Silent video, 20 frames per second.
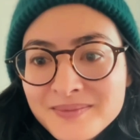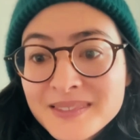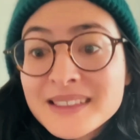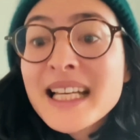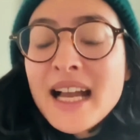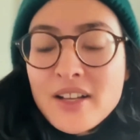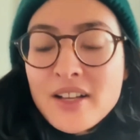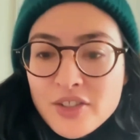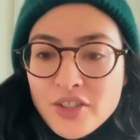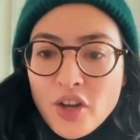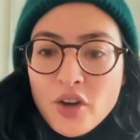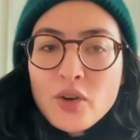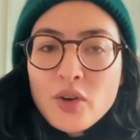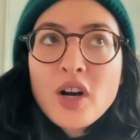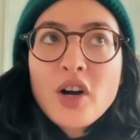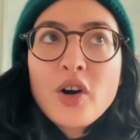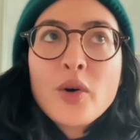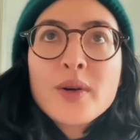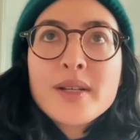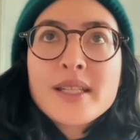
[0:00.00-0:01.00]
Yeah,
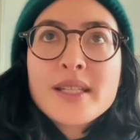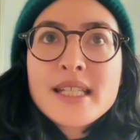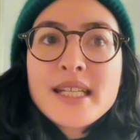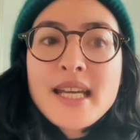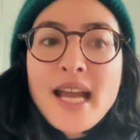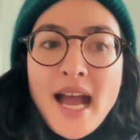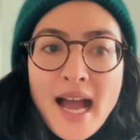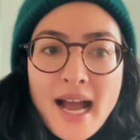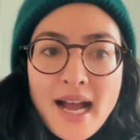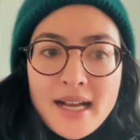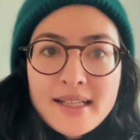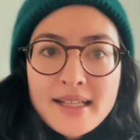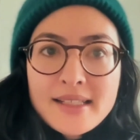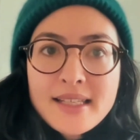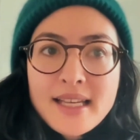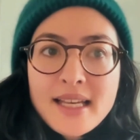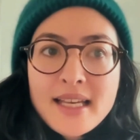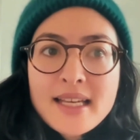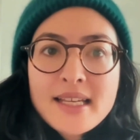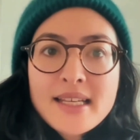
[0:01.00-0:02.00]
so OD
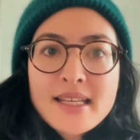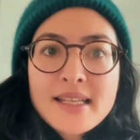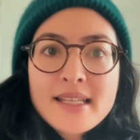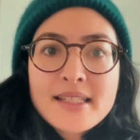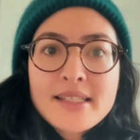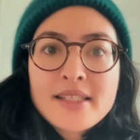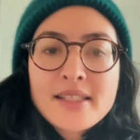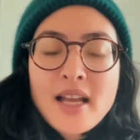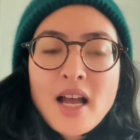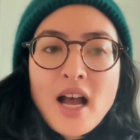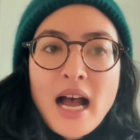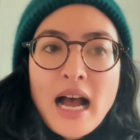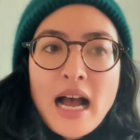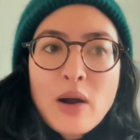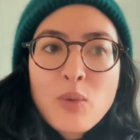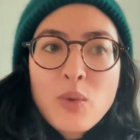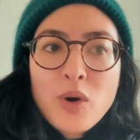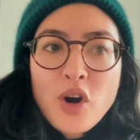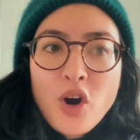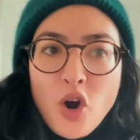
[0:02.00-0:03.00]
Hacks is
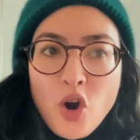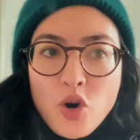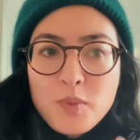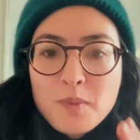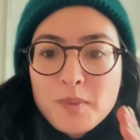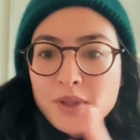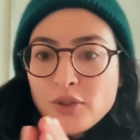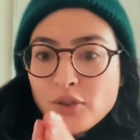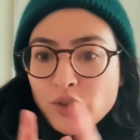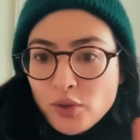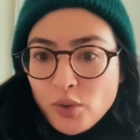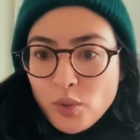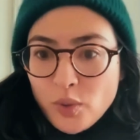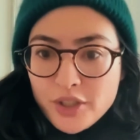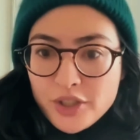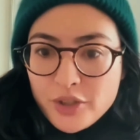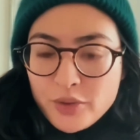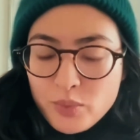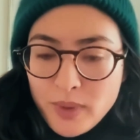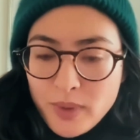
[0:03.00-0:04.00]
our open
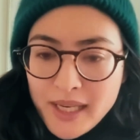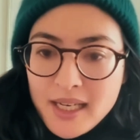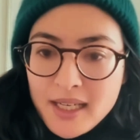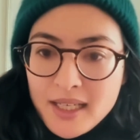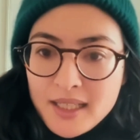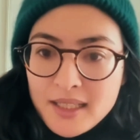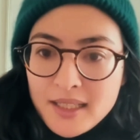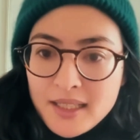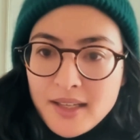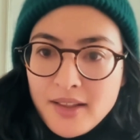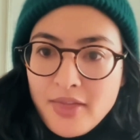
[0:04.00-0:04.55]
source week